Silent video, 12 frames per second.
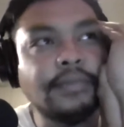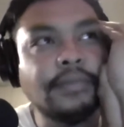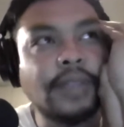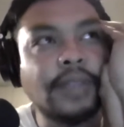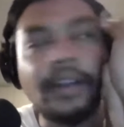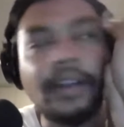
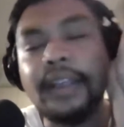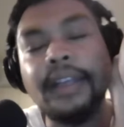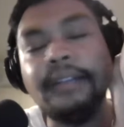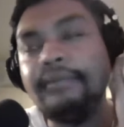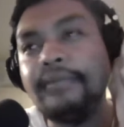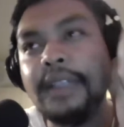
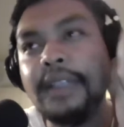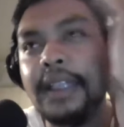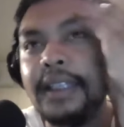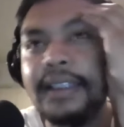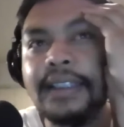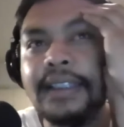again,
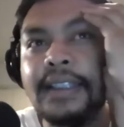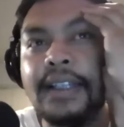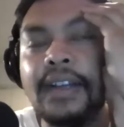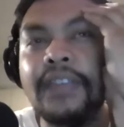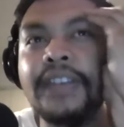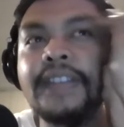like
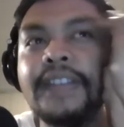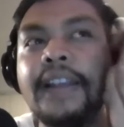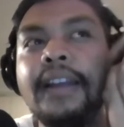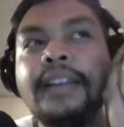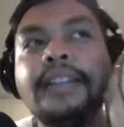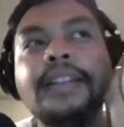on the
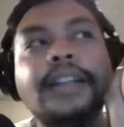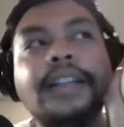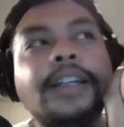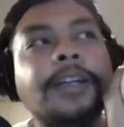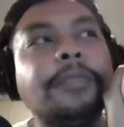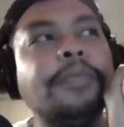side.
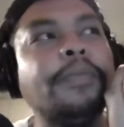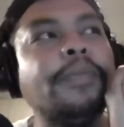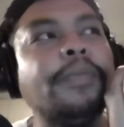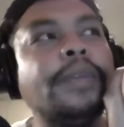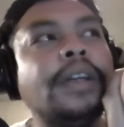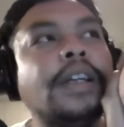I
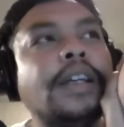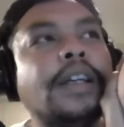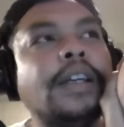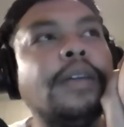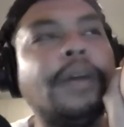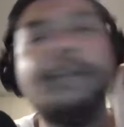
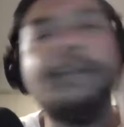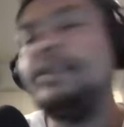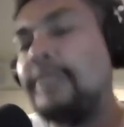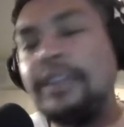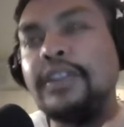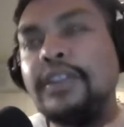mean,
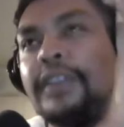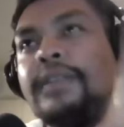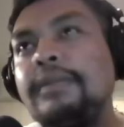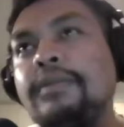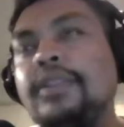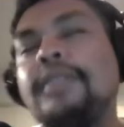just
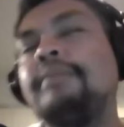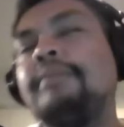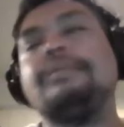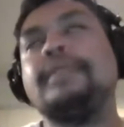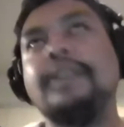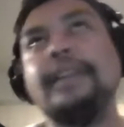
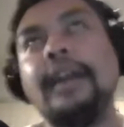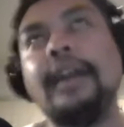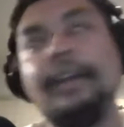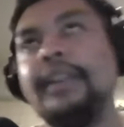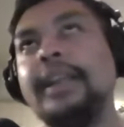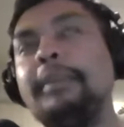
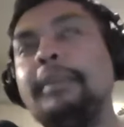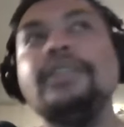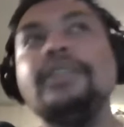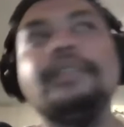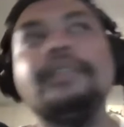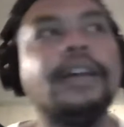I think I
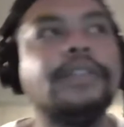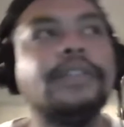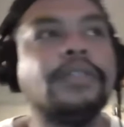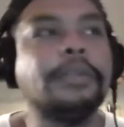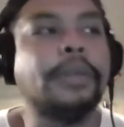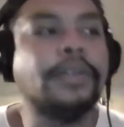mentioned that
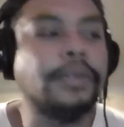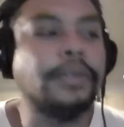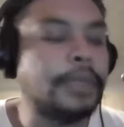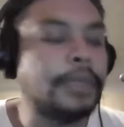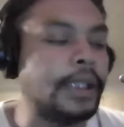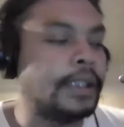during my
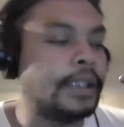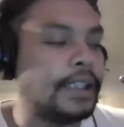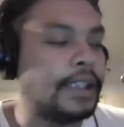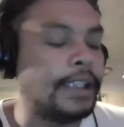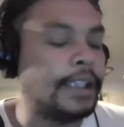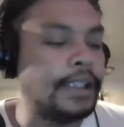talk, but like
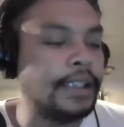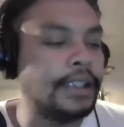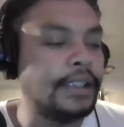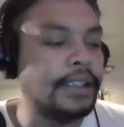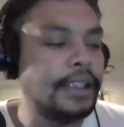the